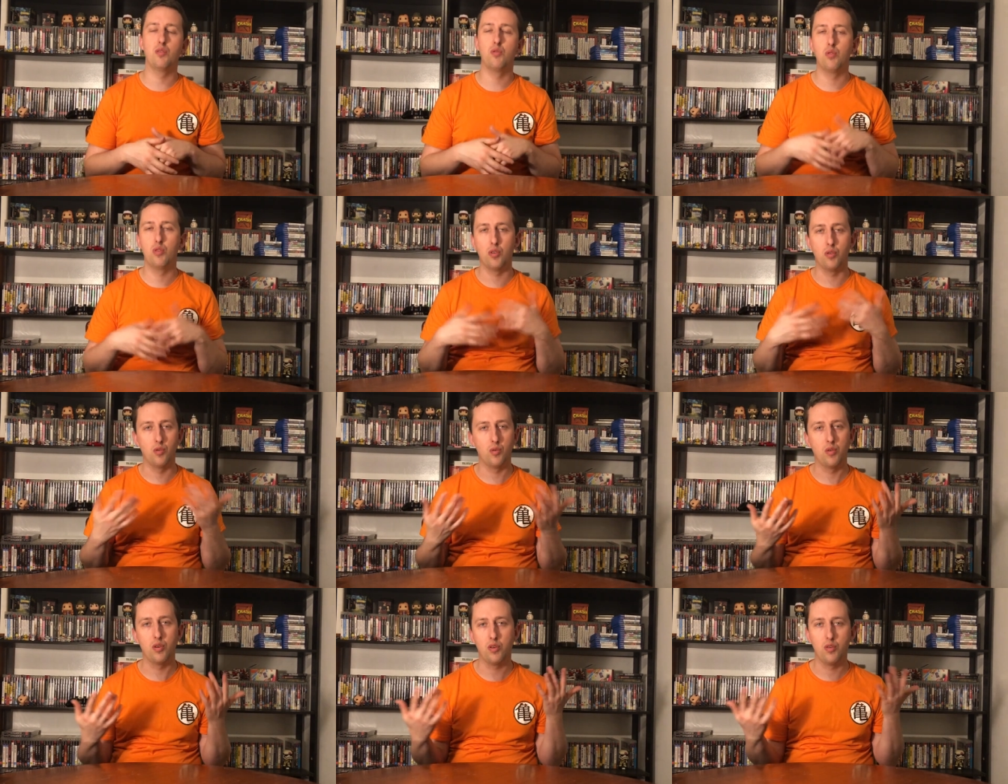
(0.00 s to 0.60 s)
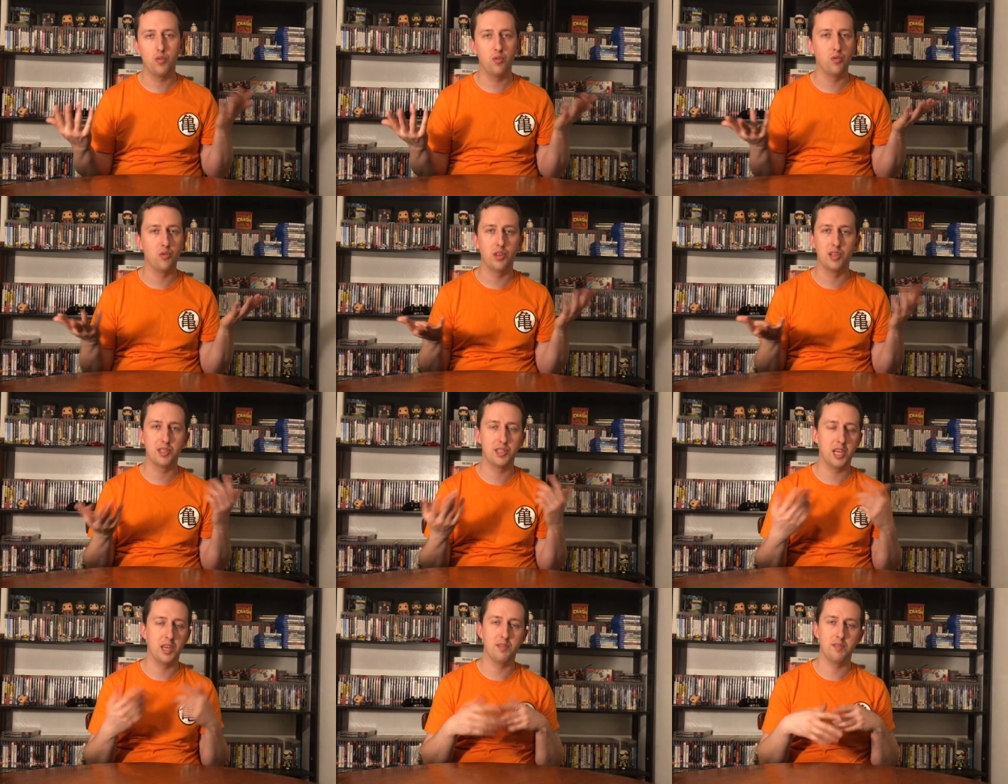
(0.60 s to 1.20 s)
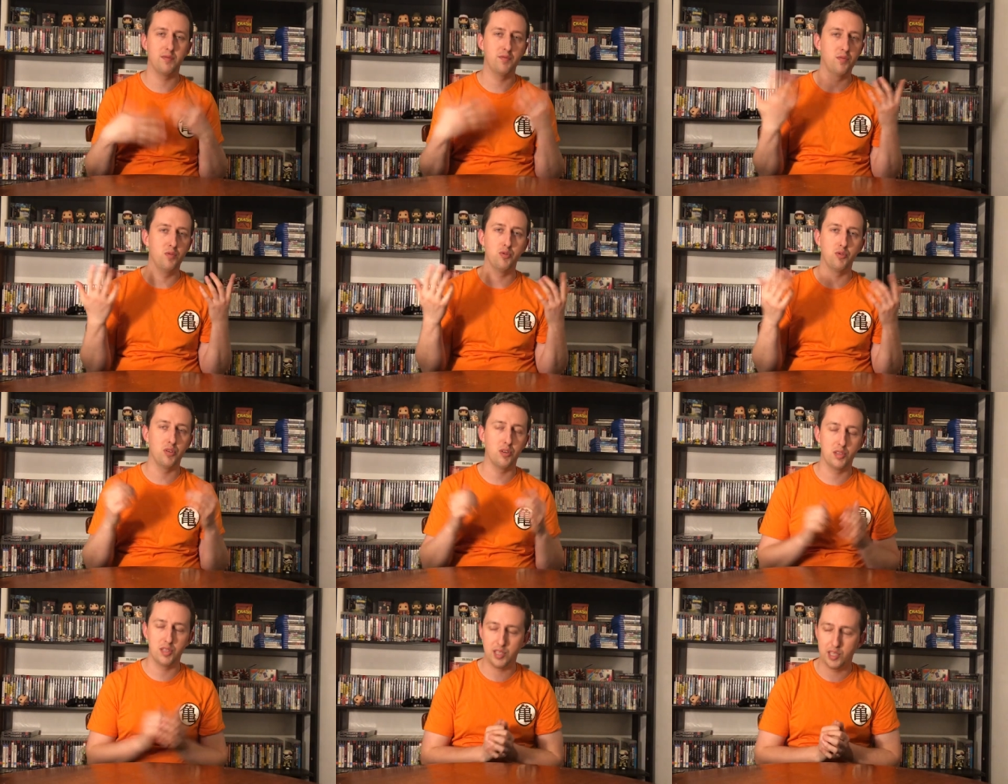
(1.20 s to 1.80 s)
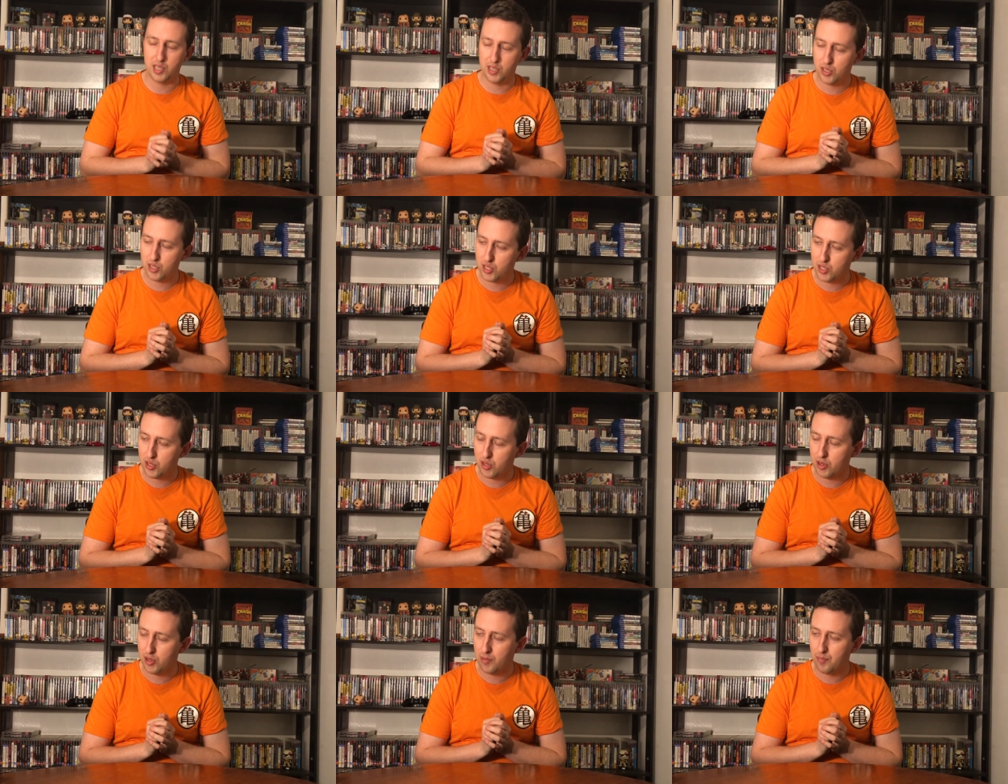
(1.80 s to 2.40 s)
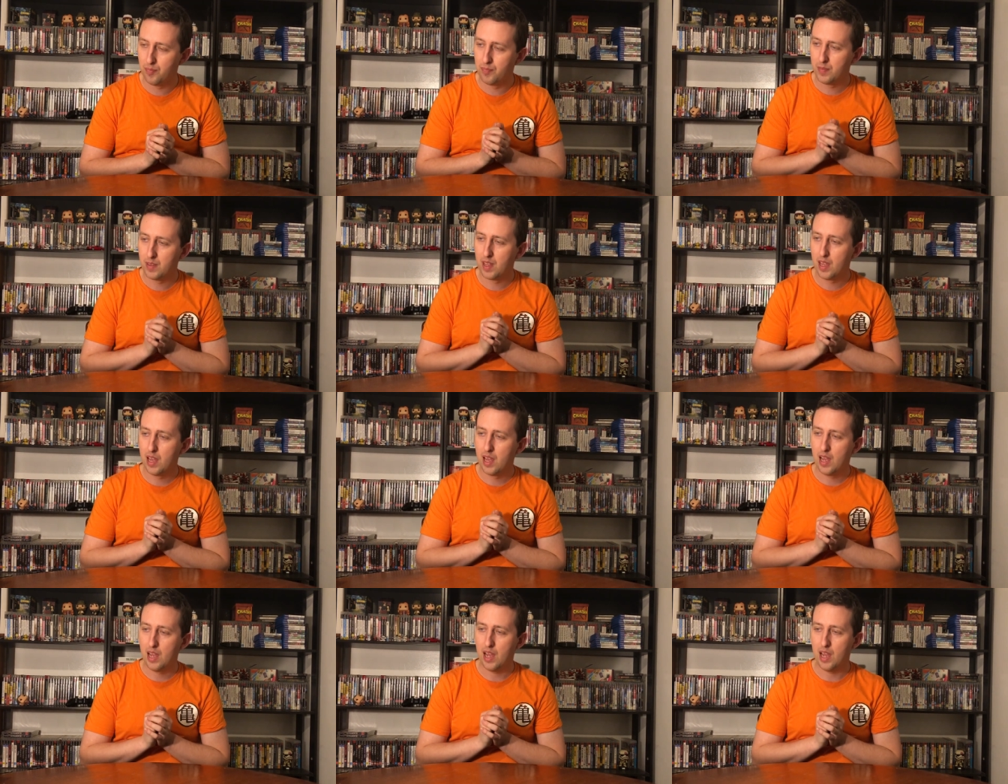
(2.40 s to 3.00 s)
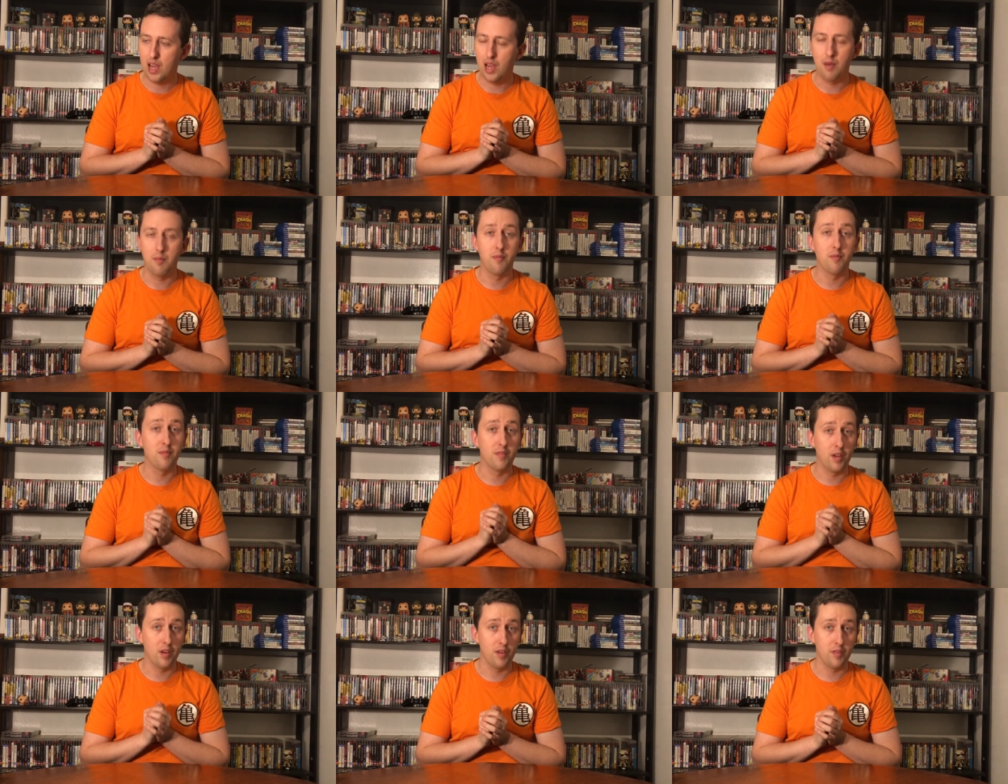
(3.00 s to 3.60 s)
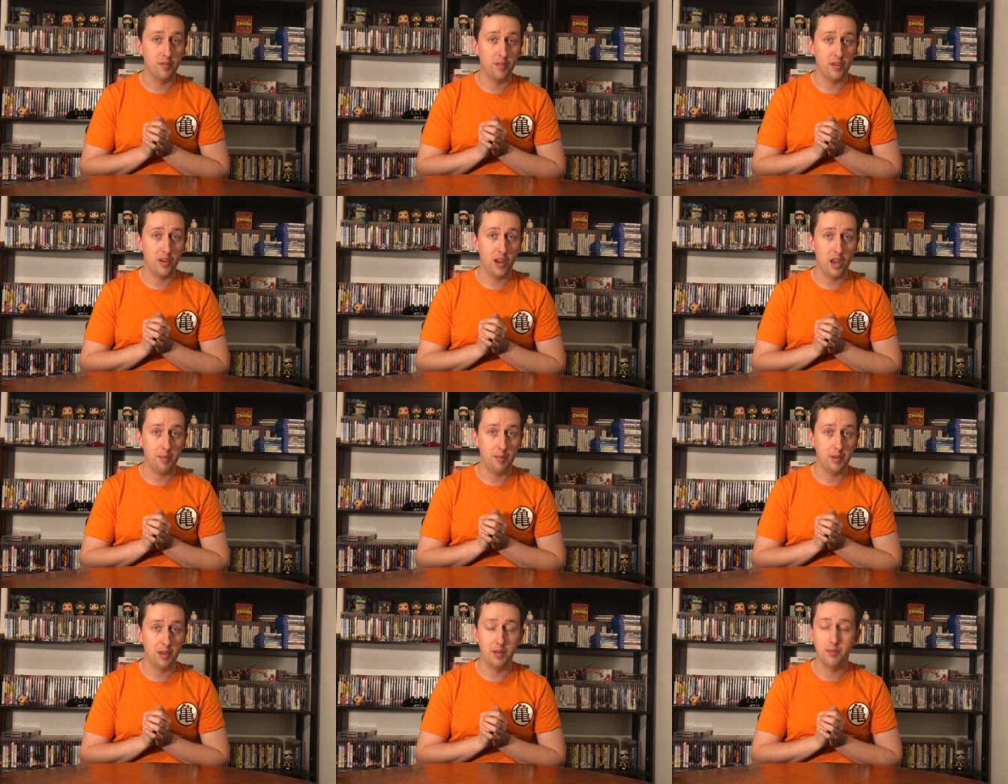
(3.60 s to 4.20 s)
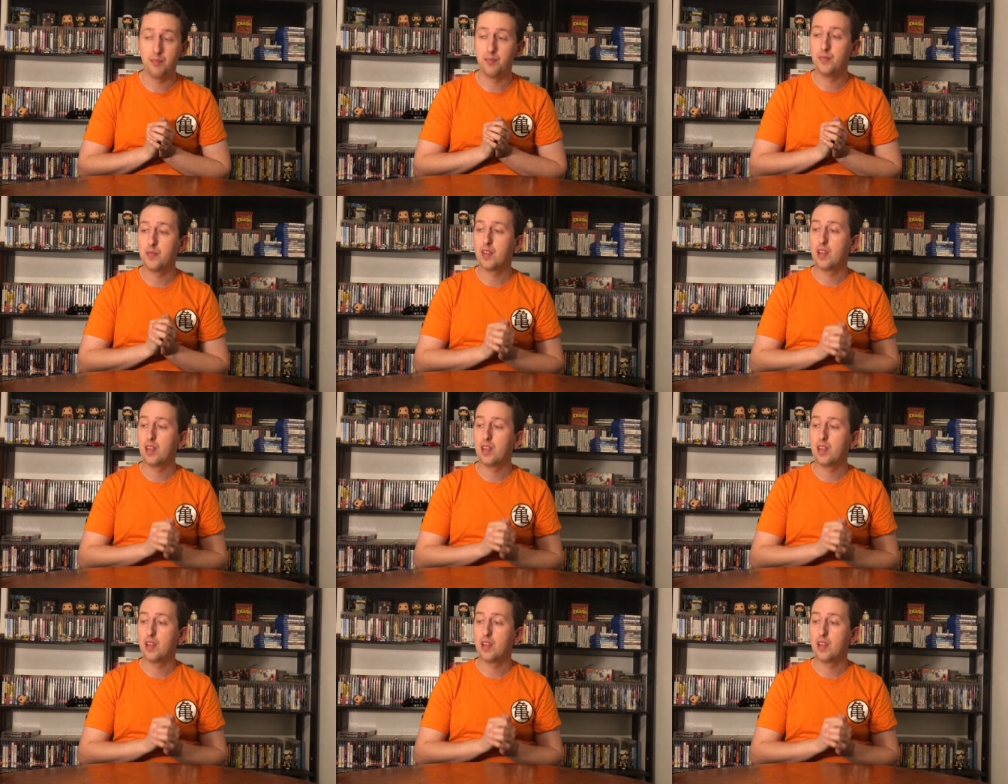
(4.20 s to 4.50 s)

All in all, I got all these games for four dollars each, so I'm very very happy.